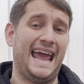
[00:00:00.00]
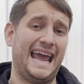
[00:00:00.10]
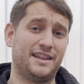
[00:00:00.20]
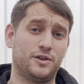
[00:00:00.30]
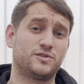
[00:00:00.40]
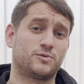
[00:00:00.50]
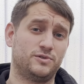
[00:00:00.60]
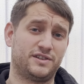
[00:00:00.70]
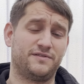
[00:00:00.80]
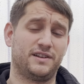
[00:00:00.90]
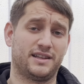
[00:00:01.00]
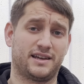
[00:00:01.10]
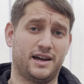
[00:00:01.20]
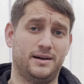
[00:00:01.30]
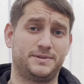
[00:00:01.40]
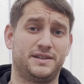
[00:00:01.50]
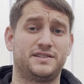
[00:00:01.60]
and those roots are filling the cups.